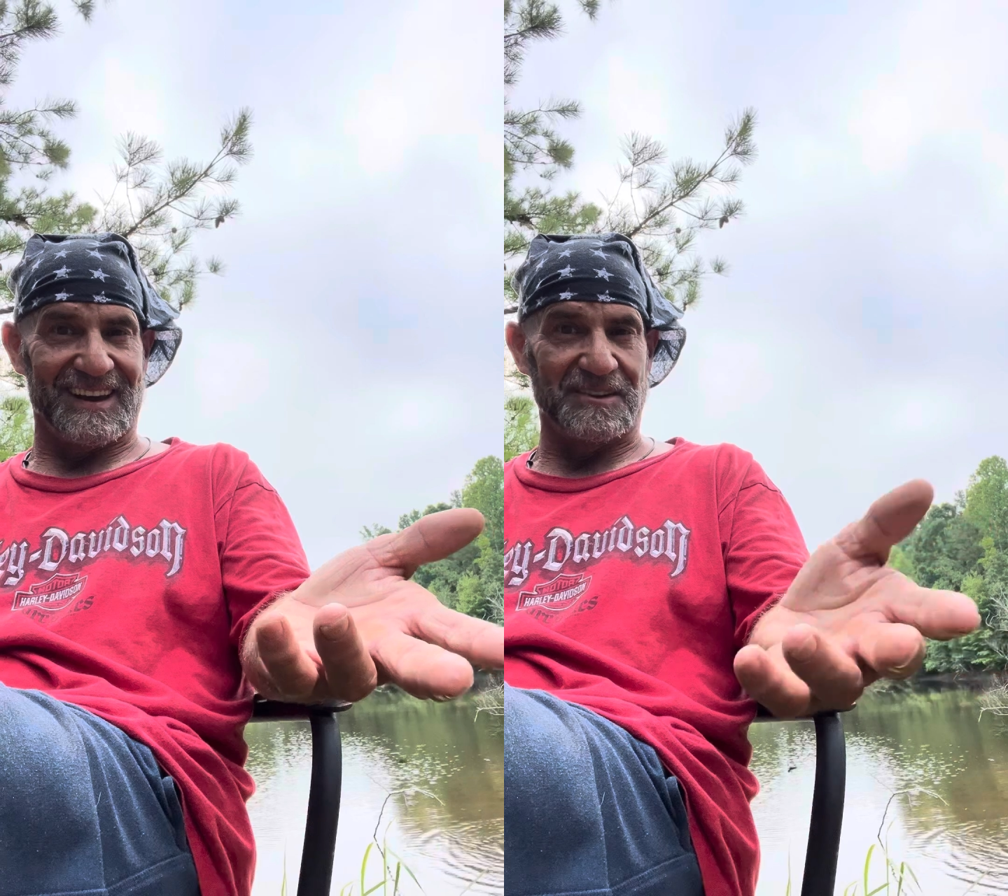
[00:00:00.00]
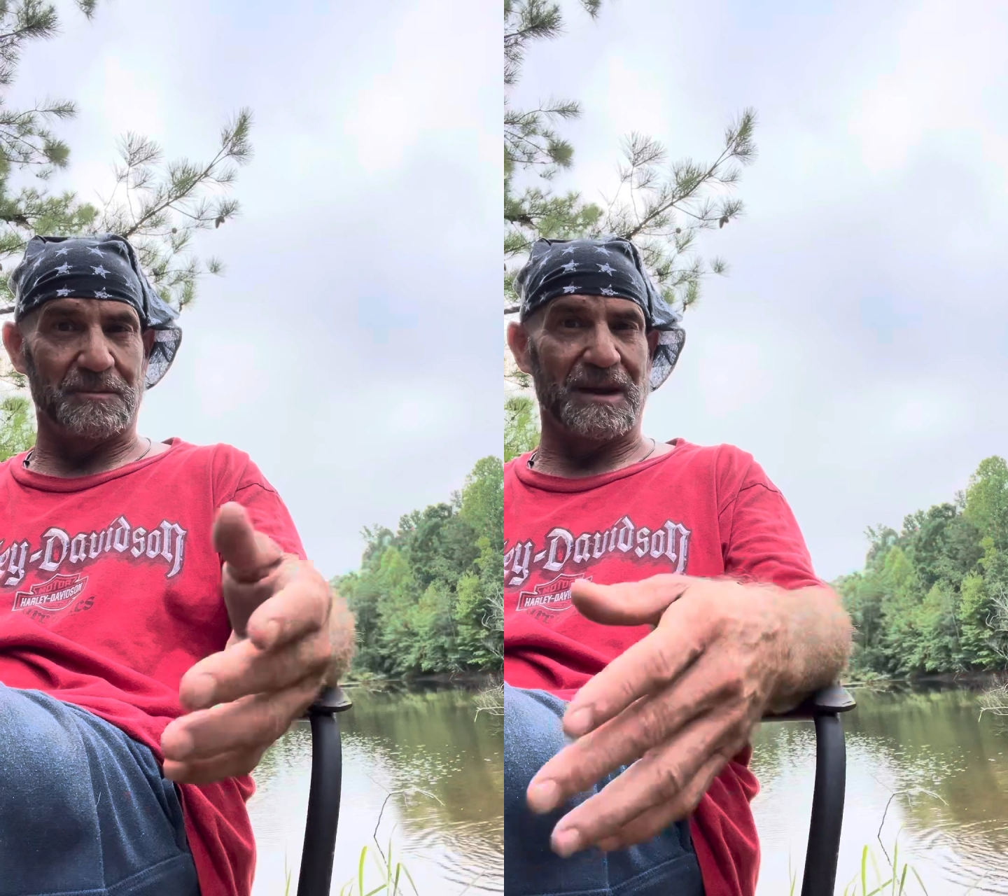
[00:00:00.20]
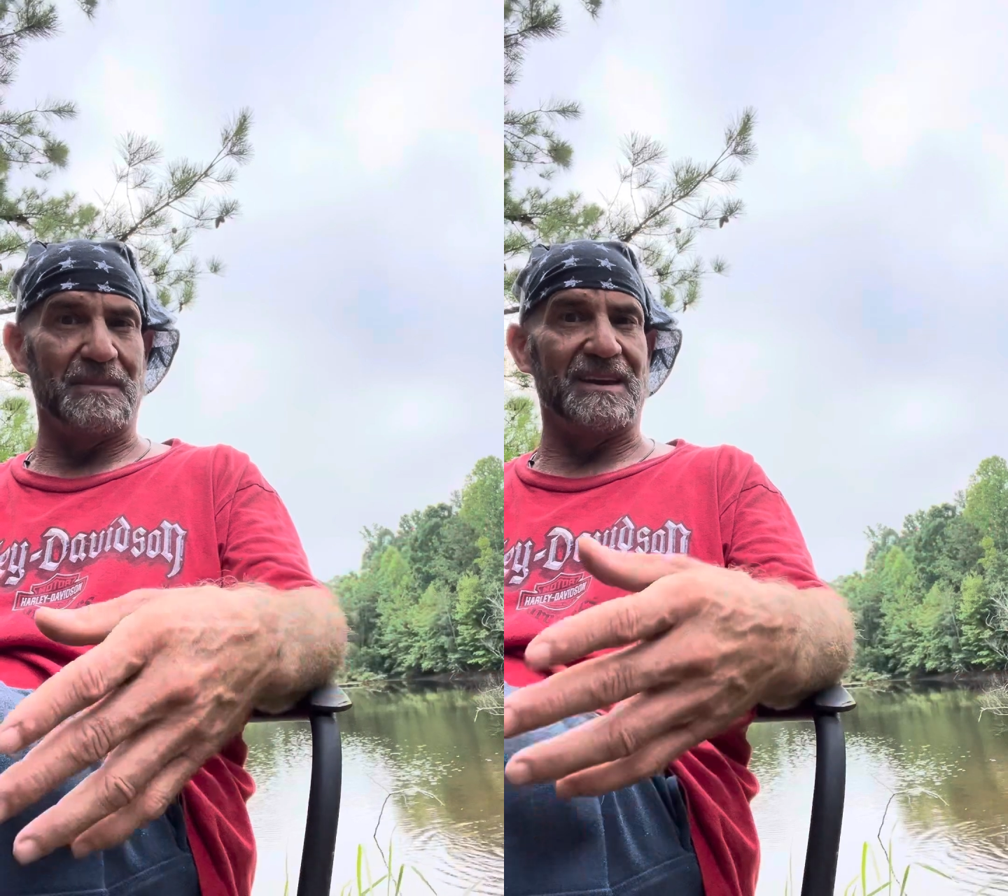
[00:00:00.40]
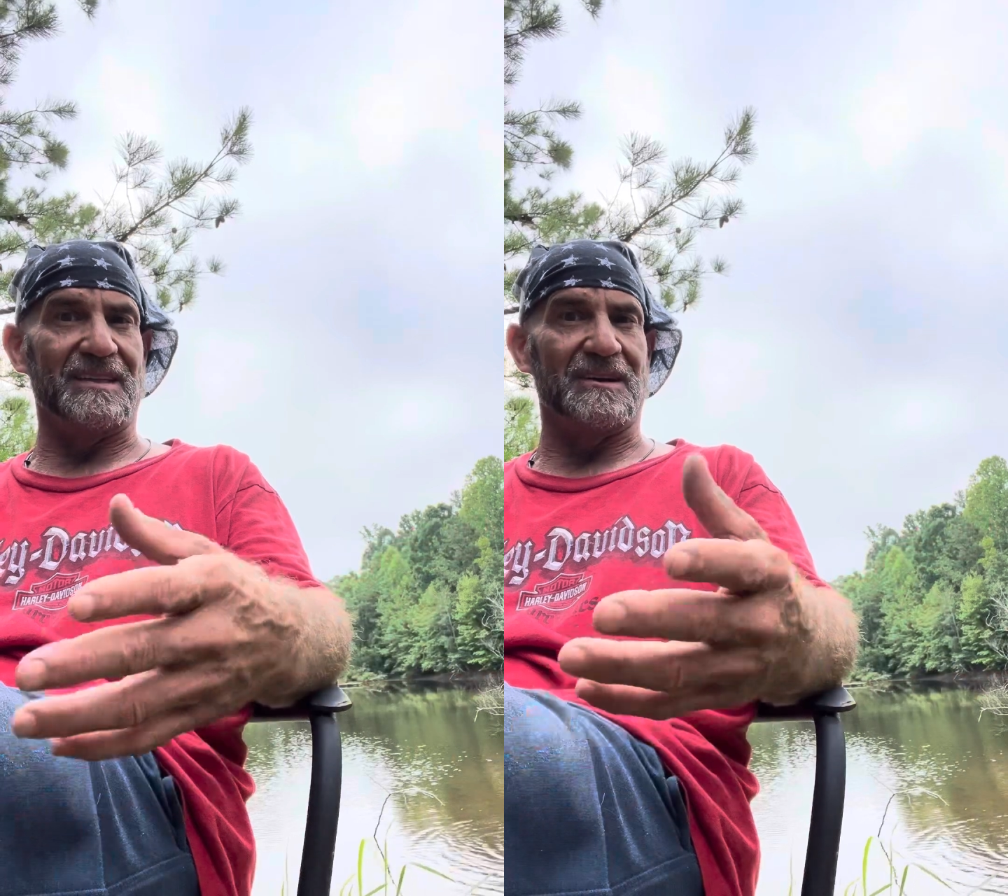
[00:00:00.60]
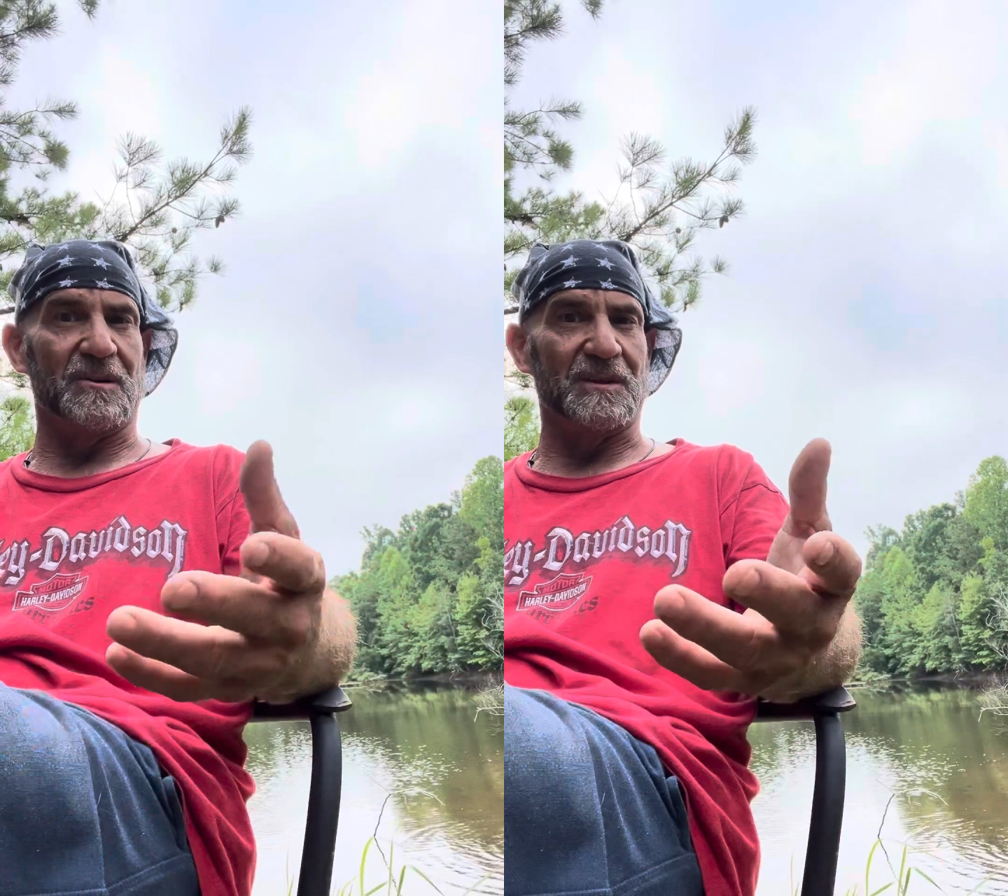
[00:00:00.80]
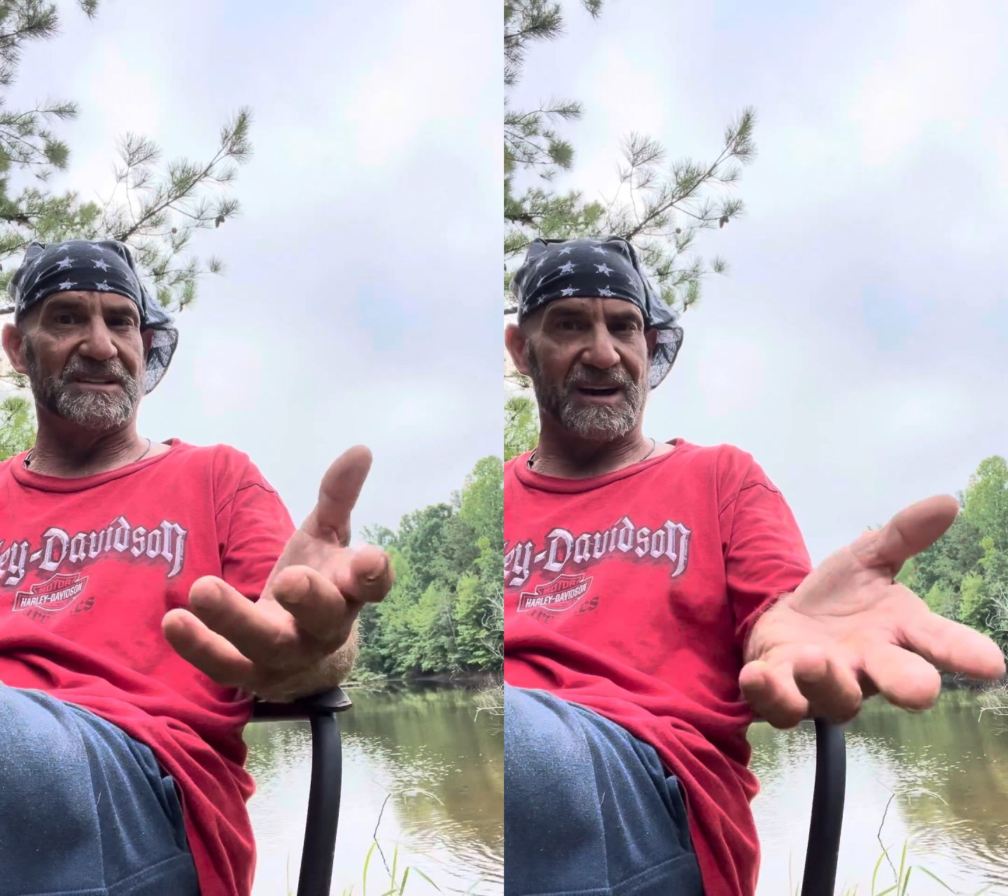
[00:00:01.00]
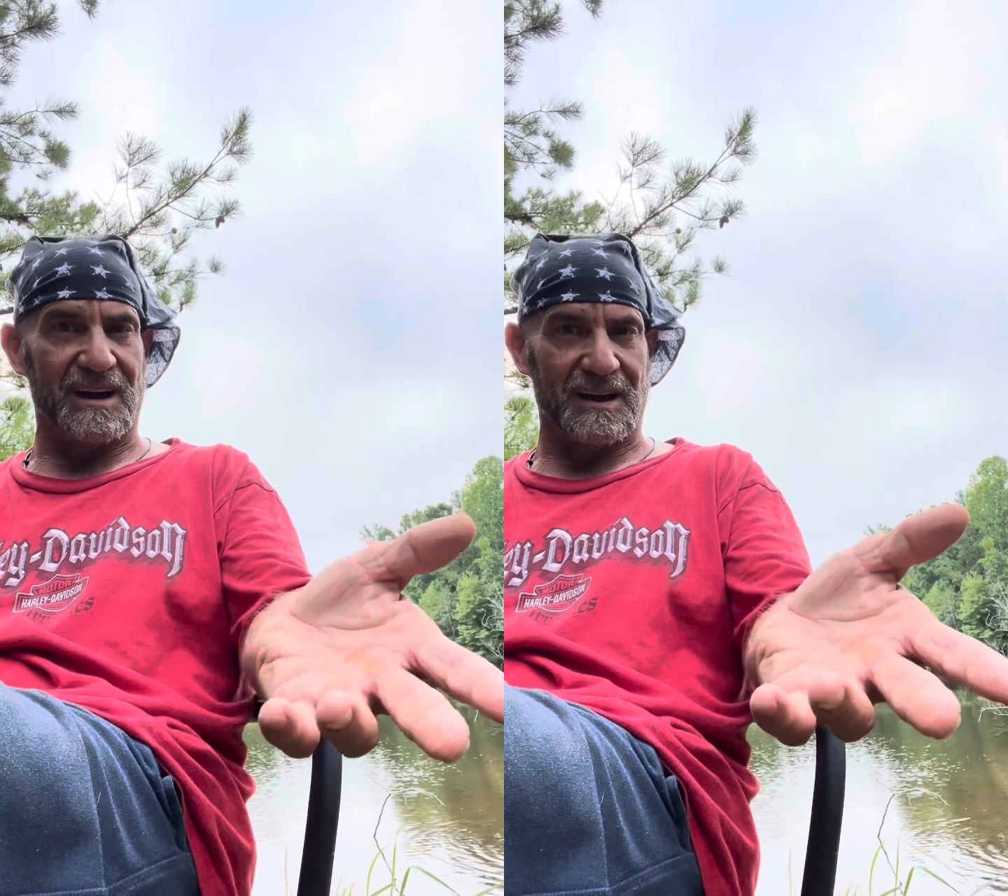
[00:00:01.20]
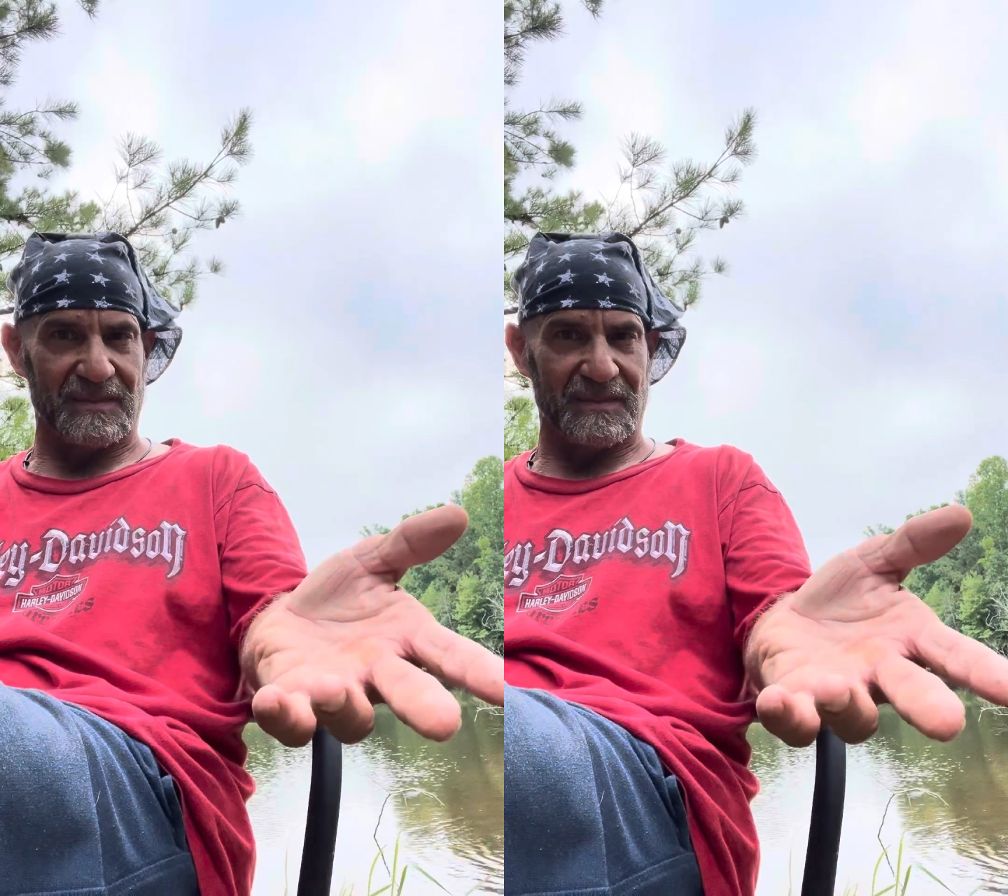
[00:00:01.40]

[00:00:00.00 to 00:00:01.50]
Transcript: You may be the only time